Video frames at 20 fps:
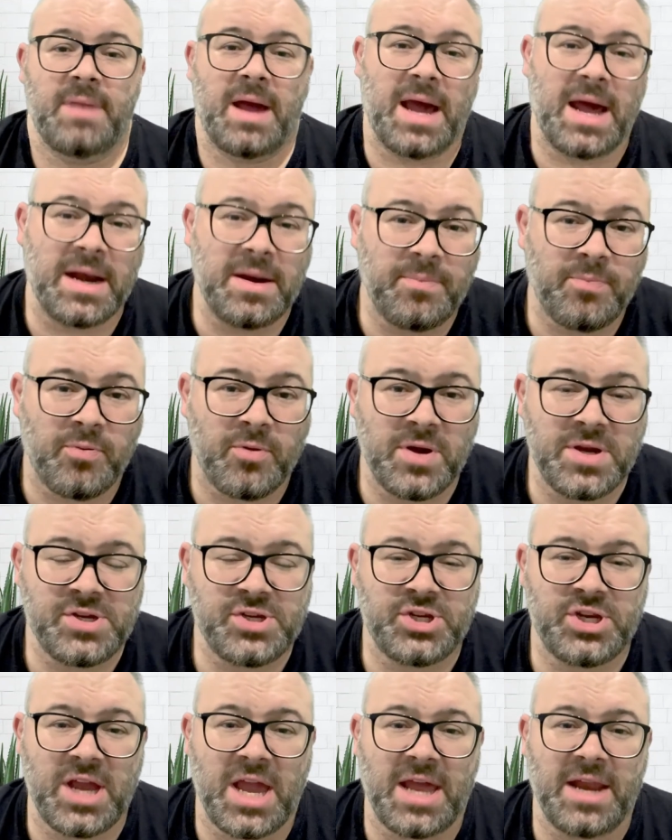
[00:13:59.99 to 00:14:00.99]

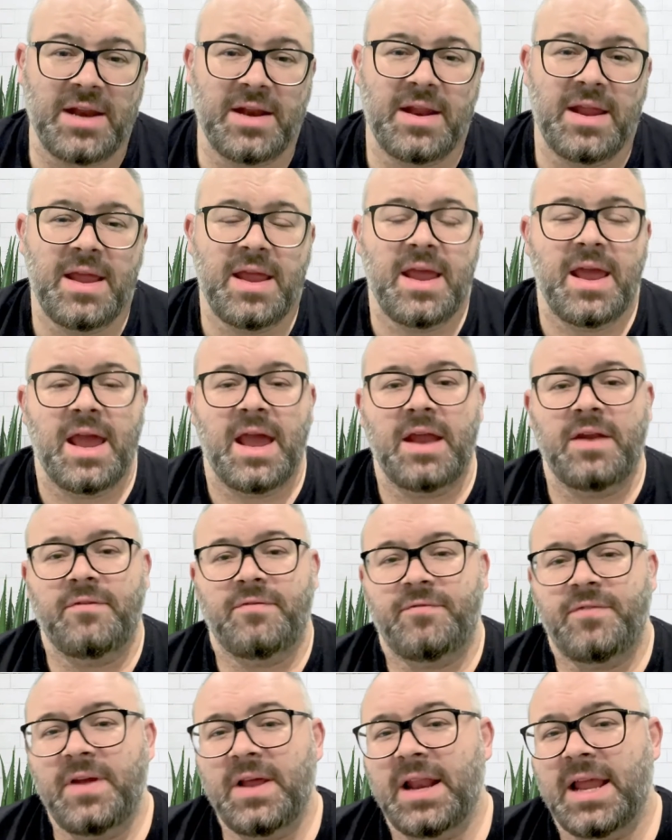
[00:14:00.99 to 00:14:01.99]
unappreciated, and
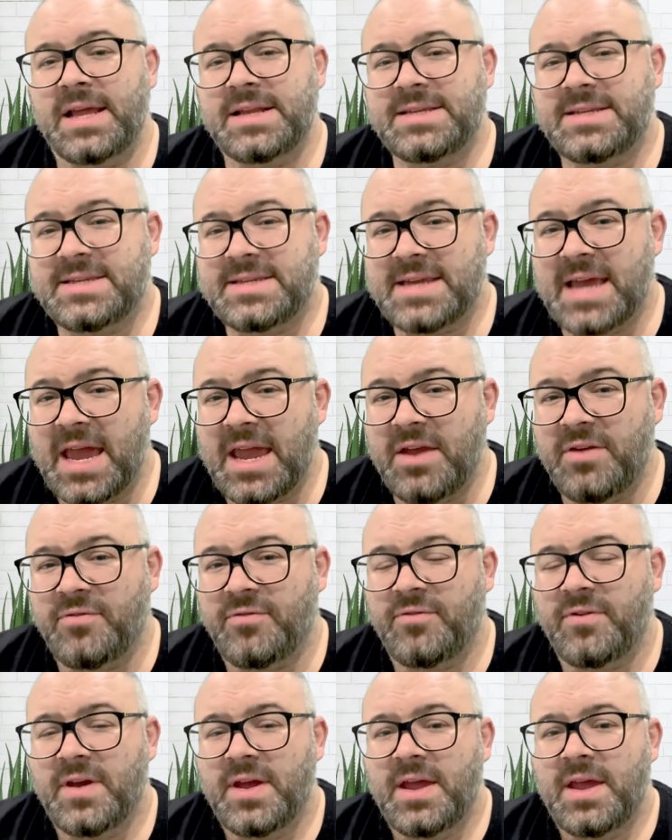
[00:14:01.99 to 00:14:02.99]
feel unsafe,